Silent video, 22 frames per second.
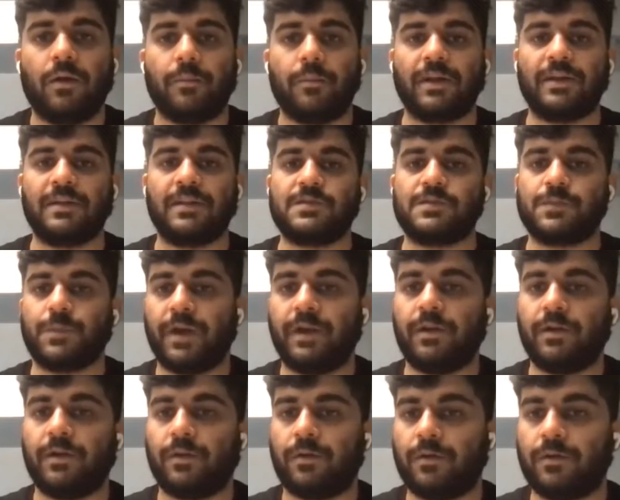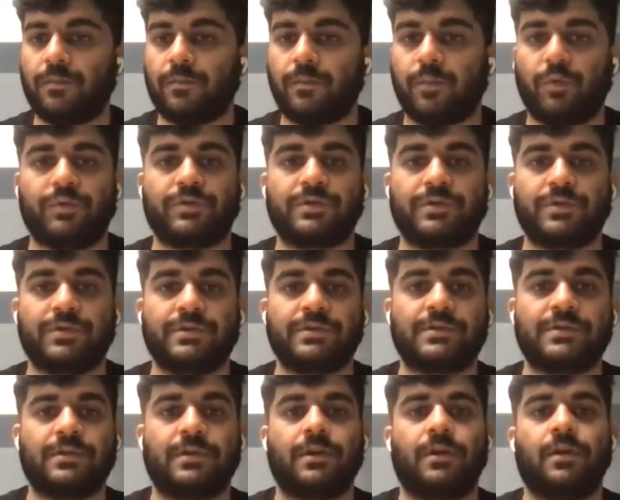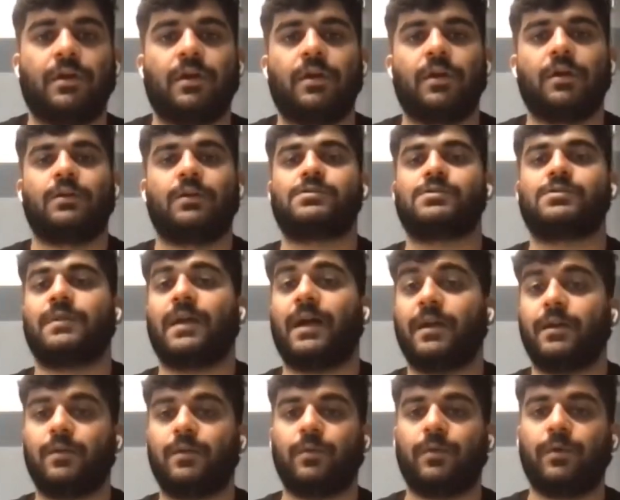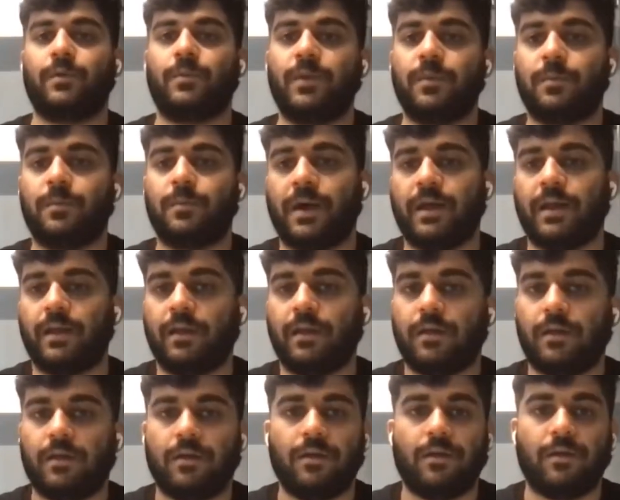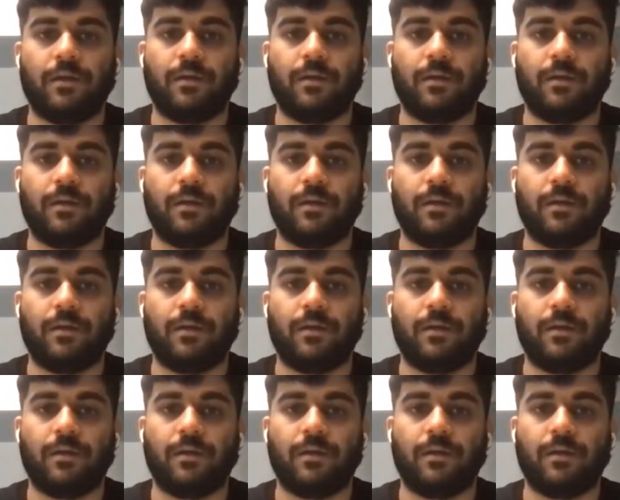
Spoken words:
money spent on posters. So that would be my